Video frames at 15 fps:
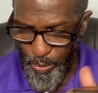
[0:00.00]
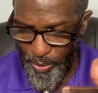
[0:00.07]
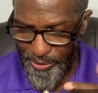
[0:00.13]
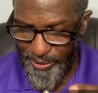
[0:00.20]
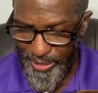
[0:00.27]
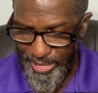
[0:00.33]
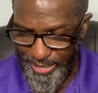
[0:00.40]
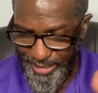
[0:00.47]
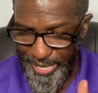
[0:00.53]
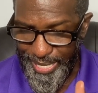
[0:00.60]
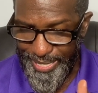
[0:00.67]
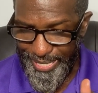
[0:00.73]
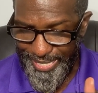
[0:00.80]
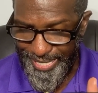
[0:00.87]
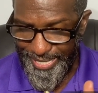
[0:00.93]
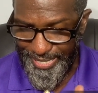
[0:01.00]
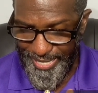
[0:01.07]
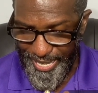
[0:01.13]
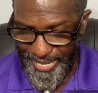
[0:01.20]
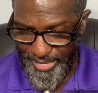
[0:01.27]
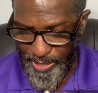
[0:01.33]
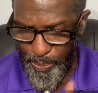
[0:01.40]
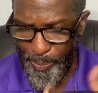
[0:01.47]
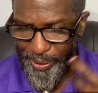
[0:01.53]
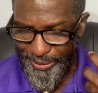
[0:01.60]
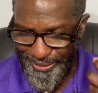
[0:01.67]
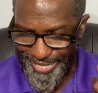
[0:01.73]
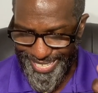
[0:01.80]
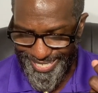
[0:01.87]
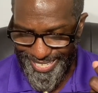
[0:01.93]
which it says Esaias, but
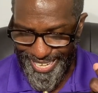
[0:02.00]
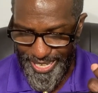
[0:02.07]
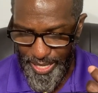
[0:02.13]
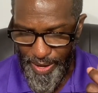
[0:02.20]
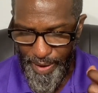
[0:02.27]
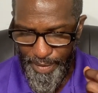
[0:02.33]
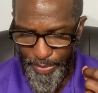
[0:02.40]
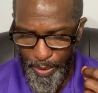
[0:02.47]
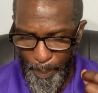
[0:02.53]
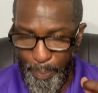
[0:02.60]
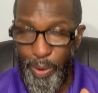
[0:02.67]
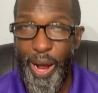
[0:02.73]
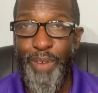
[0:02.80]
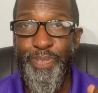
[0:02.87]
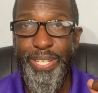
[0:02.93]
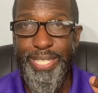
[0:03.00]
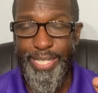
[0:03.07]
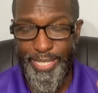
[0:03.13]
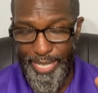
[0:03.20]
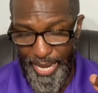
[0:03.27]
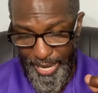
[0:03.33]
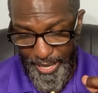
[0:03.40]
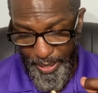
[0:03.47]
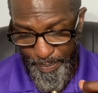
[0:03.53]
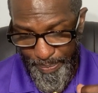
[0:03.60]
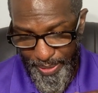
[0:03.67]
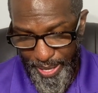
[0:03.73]
it's Isaiah the prophet, saying,